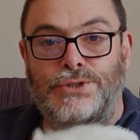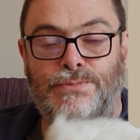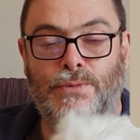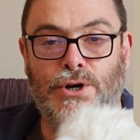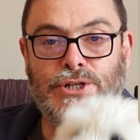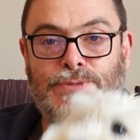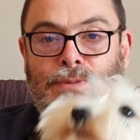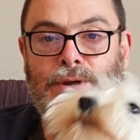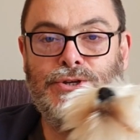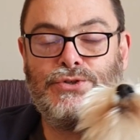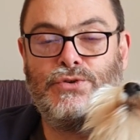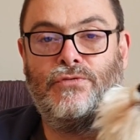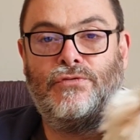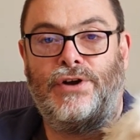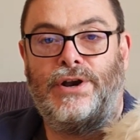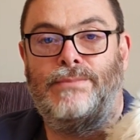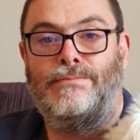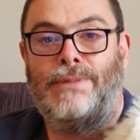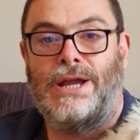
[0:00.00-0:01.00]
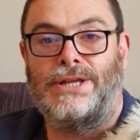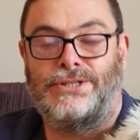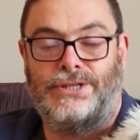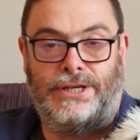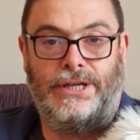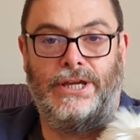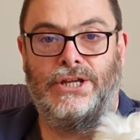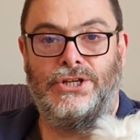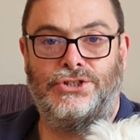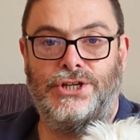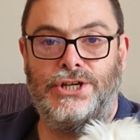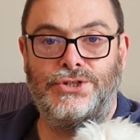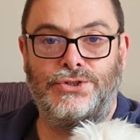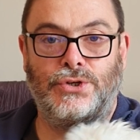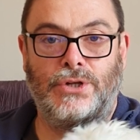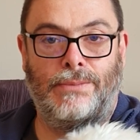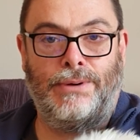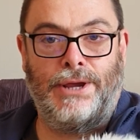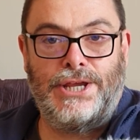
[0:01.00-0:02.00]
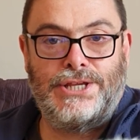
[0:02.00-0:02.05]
is my special friend Betty, and she's got a